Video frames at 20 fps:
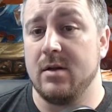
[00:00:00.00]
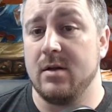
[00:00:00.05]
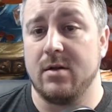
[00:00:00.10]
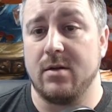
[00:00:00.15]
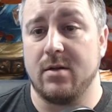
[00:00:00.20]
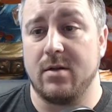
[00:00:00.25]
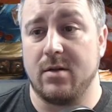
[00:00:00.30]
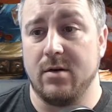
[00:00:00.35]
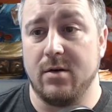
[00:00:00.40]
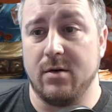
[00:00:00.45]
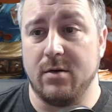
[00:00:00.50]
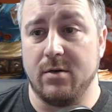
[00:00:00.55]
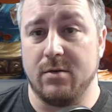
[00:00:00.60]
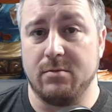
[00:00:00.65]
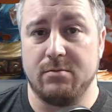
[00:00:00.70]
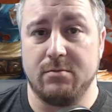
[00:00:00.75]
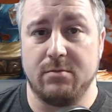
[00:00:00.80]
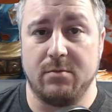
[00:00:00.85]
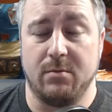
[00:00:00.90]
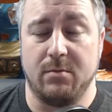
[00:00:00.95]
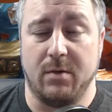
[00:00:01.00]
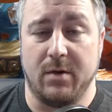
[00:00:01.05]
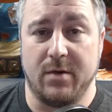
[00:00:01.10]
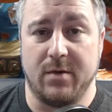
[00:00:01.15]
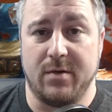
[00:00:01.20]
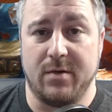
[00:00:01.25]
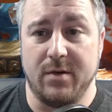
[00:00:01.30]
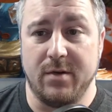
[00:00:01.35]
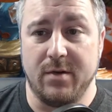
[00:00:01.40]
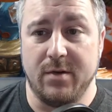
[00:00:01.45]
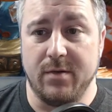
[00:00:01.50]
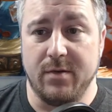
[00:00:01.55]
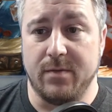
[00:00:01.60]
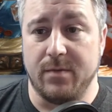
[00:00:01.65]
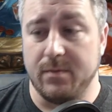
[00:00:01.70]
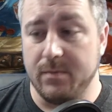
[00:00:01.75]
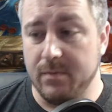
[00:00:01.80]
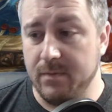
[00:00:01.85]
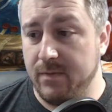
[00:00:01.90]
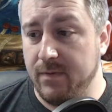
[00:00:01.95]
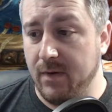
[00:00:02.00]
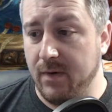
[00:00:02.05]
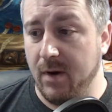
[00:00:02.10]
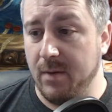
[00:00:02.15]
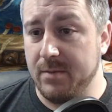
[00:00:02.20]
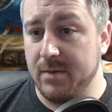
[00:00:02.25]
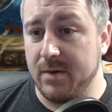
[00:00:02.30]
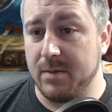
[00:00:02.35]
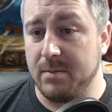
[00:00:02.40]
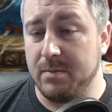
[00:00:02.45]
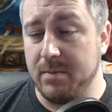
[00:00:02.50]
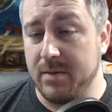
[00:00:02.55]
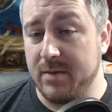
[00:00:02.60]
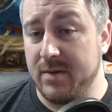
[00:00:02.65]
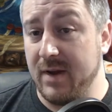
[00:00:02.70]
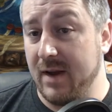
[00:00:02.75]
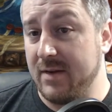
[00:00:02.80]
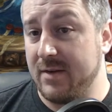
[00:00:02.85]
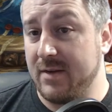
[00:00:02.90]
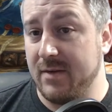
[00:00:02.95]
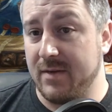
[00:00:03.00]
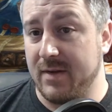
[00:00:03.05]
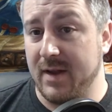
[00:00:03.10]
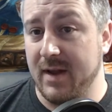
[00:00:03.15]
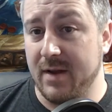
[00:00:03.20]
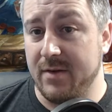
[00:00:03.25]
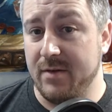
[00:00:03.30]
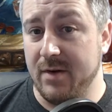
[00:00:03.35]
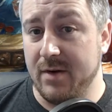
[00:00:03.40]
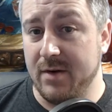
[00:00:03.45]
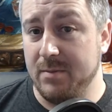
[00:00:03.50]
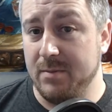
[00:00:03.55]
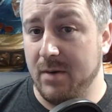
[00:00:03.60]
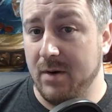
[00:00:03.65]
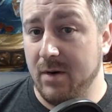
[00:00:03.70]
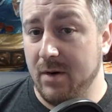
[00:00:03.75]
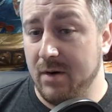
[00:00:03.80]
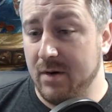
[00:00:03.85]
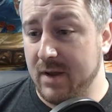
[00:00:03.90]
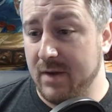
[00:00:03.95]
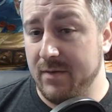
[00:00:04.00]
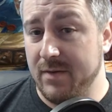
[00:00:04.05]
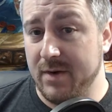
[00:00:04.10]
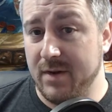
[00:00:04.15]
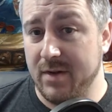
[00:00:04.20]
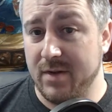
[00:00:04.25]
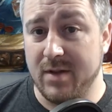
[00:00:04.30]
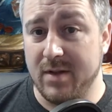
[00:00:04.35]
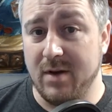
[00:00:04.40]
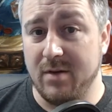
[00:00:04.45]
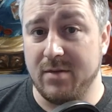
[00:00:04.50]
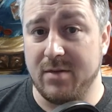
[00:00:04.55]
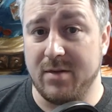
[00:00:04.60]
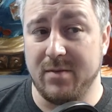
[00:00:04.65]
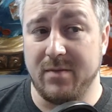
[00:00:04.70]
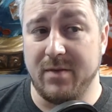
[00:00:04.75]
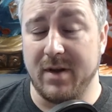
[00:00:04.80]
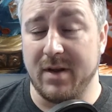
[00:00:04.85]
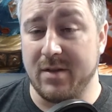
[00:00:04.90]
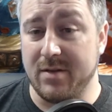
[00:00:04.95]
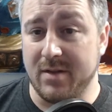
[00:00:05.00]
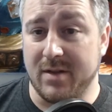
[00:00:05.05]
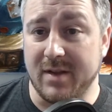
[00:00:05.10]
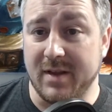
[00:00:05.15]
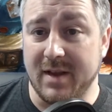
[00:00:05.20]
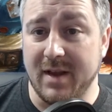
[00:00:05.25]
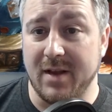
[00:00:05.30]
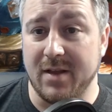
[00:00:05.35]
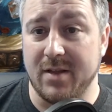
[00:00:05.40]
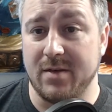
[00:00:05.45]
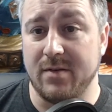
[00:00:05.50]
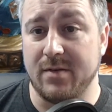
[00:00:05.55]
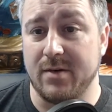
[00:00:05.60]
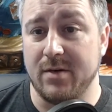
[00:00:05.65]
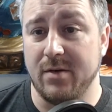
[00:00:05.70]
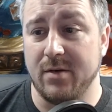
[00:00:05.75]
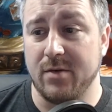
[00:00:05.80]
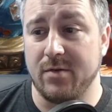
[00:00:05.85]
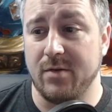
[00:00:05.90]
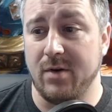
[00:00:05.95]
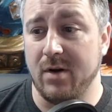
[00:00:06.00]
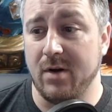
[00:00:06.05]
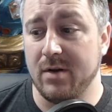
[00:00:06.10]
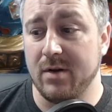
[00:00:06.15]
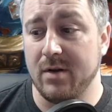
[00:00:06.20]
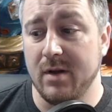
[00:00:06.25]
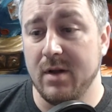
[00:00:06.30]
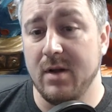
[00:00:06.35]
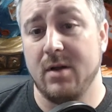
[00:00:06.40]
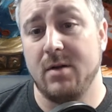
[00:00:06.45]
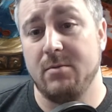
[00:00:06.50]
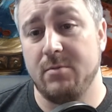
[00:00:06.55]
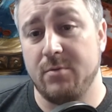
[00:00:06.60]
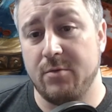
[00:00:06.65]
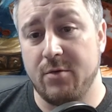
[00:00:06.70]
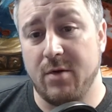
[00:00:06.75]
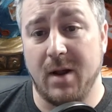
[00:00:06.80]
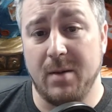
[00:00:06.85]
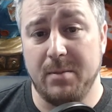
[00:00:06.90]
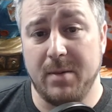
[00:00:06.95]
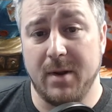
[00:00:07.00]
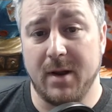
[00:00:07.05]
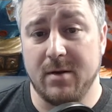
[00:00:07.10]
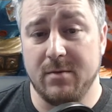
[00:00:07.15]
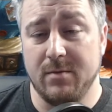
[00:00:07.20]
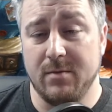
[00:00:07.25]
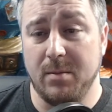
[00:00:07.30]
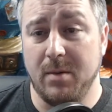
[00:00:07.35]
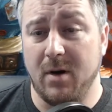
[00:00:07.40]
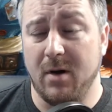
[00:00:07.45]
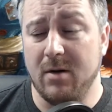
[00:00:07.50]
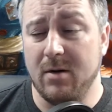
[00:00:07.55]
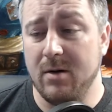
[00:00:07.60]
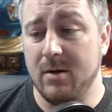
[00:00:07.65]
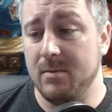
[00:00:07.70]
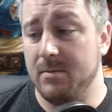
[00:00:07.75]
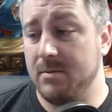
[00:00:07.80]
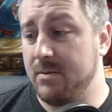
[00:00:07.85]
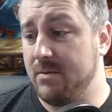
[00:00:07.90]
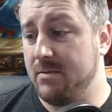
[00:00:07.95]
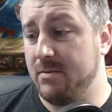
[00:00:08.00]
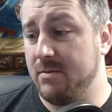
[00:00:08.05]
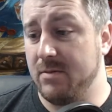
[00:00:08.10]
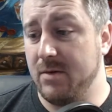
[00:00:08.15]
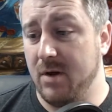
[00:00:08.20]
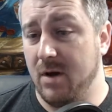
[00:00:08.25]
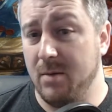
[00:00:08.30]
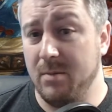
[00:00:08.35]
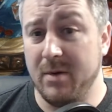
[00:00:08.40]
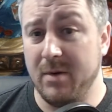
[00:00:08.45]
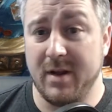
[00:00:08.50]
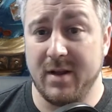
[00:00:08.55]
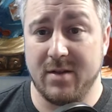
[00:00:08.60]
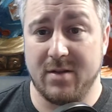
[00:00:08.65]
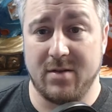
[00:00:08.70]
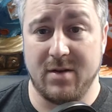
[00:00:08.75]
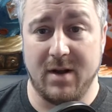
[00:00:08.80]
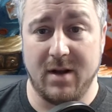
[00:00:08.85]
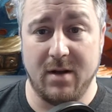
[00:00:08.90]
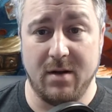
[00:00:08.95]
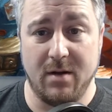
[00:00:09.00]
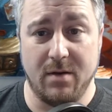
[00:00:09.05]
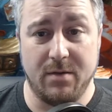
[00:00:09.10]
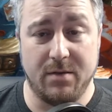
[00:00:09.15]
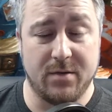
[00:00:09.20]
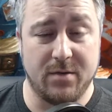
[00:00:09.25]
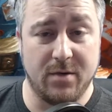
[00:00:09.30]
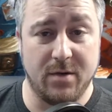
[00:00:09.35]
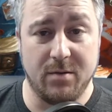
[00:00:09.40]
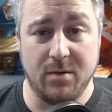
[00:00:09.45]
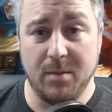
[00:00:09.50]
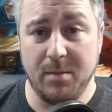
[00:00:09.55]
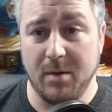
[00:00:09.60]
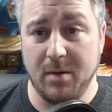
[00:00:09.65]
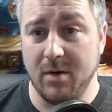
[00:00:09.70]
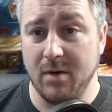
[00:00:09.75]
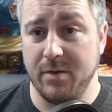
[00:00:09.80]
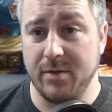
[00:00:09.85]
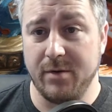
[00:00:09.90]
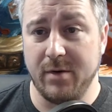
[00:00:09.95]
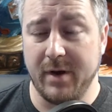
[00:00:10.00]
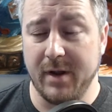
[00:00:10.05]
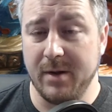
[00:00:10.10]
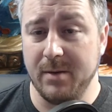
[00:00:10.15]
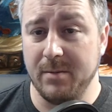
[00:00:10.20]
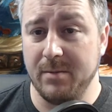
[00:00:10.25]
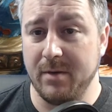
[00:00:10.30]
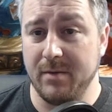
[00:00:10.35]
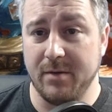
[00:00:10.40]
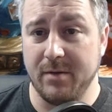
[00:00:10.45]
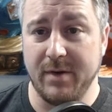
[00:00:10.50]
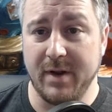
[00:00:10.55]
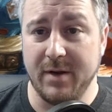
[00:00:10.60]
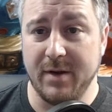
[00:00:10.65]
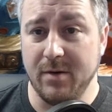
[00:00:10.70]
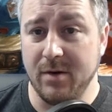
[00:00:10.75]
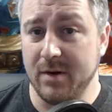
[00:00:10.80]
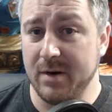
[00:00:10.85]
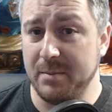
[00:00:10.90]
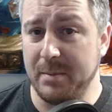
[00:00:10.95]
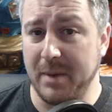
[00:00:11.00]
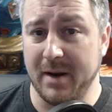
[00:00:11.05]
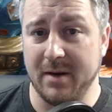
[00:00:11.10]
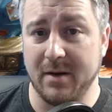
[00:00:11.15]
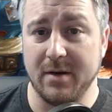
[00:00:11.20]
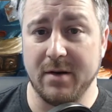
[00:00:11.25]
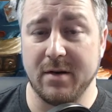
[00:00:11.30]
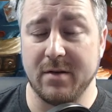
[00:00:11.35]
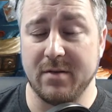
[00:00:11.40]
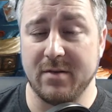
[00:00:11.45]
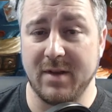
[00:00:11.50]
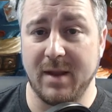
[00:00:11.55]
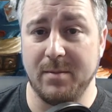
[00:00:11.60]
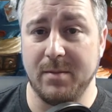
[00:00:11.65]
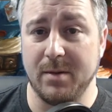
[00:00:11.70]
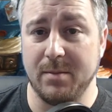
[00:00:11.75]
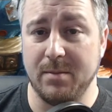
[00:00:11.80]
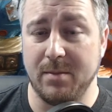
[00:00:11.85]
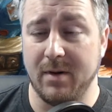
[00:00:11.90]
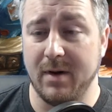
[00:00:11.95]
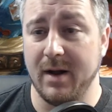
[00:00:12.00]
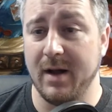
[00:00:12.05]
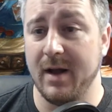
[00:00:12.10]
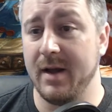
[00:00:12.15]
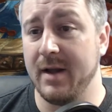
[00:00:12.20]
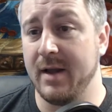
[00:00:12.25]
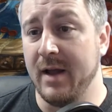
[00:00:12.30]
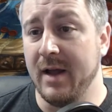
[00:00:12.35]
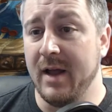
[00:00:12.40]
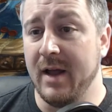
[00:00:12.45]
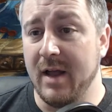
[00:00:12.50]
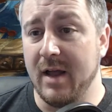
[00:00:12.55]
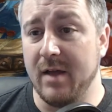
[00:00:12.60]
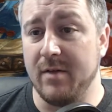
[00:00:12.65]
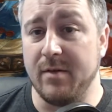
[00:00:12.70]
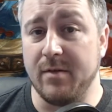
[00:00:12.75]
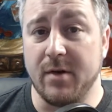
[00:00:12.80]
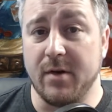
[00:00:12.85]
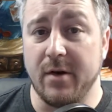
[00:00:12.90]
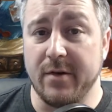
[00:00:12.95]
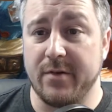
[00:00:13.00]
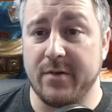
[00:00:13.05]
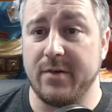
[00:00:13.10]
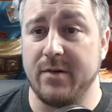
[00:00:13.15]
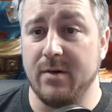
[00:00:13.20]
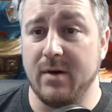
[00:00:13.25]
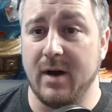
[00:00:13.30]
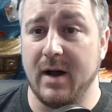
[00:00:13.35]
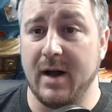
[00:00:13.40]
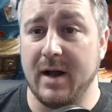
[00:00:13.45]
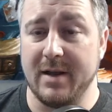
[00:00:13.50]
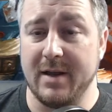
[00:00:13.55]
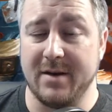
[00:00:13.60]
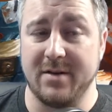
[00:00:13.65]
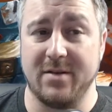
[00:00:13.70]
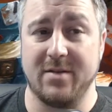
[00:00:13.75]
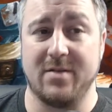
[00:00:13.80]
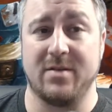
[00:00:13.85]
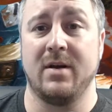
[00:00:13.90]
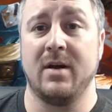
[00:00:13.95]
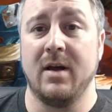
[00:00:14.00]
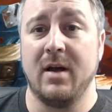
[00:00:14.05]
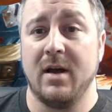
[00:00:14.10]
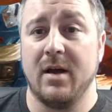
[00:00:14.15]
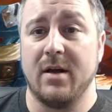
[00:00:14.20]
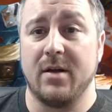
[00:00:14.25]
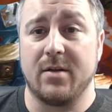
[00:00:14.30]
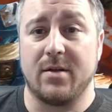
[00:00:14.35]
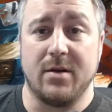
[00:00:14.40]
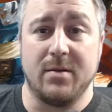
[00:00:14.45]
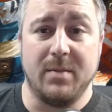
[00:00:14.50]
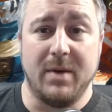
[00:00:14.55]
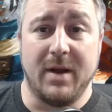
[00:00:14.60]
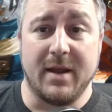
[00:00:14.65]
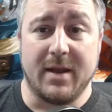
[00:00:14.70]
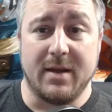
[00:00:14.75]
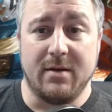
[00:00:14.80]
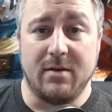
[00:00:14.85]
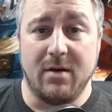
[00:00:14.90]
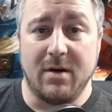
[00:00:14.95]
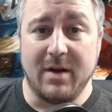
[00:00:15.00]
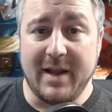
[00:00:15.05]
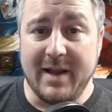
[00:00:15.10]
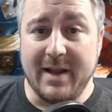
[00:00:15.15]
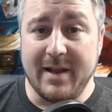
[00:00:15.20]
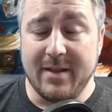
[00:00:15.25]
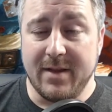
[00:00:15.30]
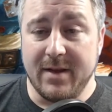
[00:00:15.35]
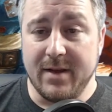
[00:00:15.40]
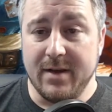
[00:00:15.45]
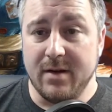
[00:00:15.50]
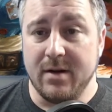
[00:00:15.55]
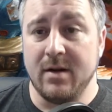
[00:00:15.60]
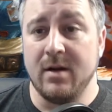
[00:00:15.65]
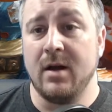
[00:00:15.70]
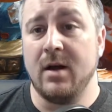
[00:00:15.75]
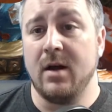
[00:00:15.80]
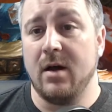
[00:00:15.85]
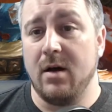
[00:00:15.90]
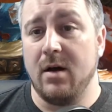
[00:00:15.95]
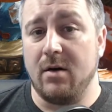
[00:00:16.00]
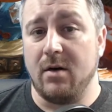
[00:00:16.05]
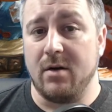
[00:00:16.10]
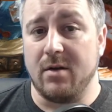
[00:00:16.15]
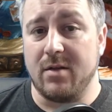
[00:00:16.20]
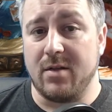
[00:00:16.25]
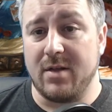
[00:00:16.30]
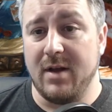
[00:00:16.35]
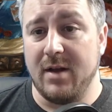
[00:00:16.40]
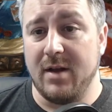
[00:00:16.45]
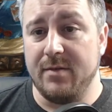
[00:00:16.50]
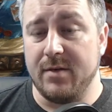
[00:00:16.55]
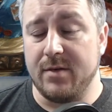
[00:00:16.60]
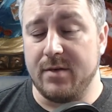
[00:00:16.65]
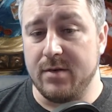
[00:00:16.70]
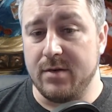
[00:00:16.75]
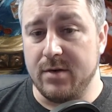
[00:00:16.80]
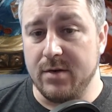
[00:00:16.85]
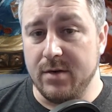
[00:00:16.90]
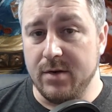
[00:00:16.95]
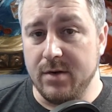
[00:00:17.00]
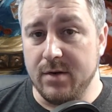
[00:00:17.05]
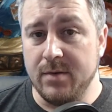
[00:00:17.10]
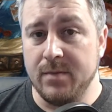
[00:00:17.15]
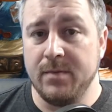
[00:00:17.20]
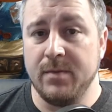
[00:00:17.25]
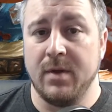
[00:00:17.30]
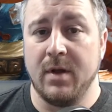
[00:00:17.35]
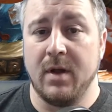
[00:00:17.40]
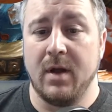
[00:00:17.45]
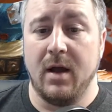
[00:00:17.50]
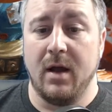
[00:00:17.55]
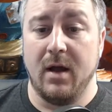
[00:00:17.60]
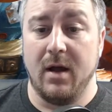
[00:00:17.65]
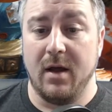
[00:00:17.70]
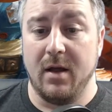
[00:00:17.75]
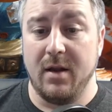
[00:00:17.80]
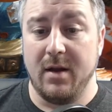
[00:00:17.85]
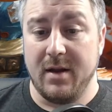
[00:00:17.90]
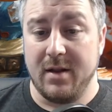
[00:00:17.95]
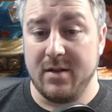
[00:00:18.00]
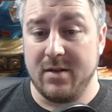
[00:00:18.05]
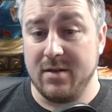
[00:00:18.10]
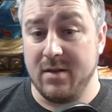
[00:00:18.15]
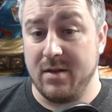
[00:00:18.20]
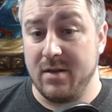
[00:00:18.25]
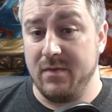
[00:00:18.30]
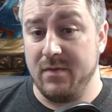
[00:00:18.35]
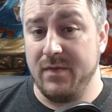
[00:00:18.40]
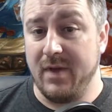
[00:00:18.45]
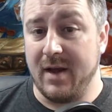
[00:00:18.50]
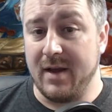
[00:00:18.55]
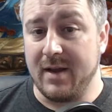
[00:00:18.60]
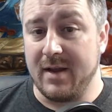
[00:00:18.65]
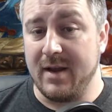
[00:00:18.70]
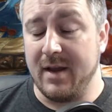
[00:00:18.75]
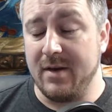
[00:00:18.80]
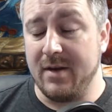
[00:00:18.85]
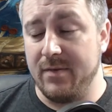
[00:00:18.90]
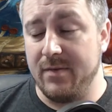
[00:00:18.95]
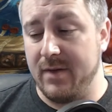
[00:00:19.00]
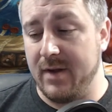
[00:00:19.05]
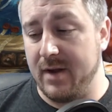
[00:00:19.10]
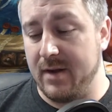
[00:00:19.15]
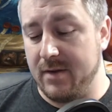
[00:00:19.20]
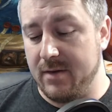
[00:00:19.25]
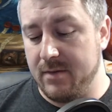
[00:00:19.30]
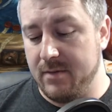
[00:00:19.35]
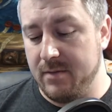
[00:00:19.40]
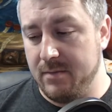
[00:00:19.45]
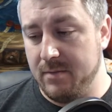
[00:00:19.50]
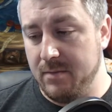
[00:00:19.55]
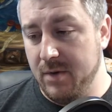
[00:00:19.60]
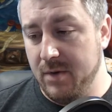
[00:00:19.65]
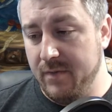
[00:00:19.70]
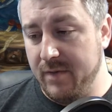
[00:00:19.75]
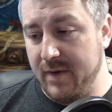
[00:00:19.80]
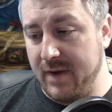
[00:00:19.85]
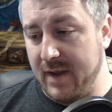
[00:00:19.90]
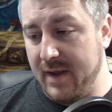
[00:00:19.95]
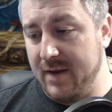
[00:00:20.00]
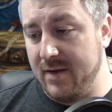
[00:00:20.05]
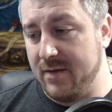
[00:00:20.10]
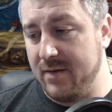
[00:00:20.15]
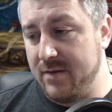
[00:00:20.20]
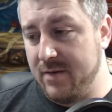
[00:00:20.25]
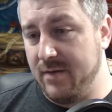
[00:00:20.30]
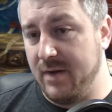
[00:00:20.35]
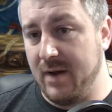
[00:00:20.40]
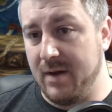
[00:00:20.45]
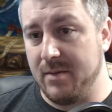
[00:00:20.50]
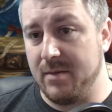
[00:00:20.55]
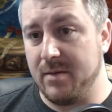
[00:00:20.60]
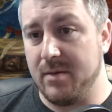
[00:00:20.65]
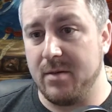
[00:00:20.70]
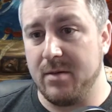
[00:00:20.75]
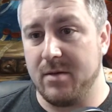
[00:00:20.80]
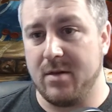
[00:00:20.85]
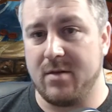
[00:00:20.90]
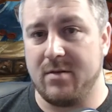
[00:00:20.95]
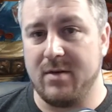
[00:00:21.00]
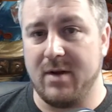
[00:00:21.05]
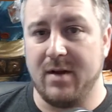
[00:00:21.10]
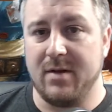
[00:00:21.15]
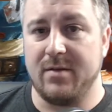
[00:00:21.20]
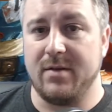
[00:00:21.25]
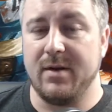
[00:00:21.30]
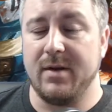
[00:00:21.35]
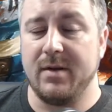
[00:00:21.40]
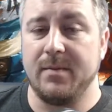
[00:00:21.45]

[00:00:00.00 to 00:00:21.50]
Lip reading: So once you've formed a protective cage around the ball, giving yourself some things just in case stuff goes wrong, try and pick the ball up. Normally it's like a 2 up or a 3 up with a reroll, depending on the team you play. If you've got sure hands, it's going to make it a lot easier, a lot safer to do. And it's just that kind of thing, moving into that strategy.